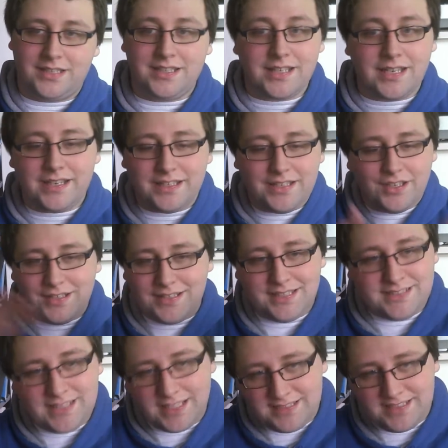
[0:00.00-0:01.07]
then I get there at the
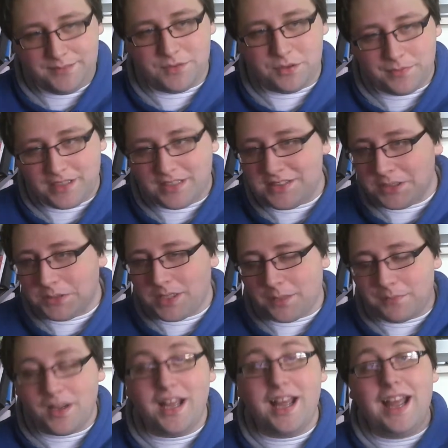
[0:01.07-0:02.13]
exact same moment. So dumb.